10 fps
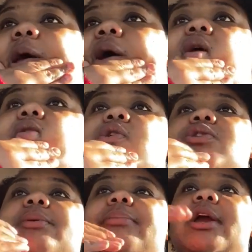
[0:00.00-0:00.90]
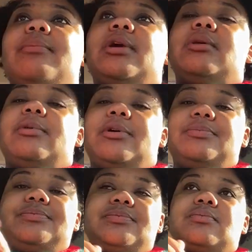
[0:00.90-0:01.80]
do the bare
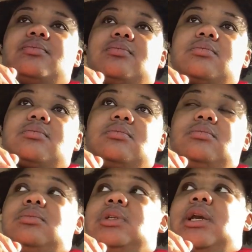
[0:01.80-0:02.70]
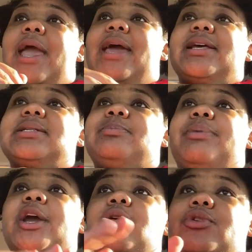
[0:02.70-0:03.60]
minimum at its
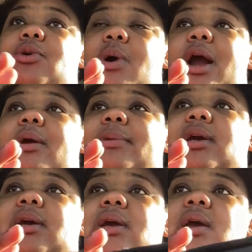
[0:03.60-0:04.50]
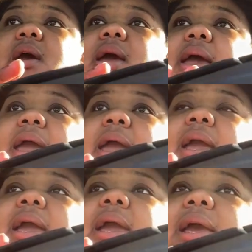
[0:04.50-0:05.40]
bare requirement
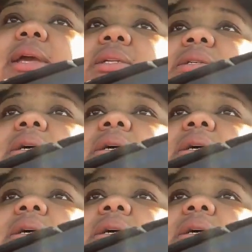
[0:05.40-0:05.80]
and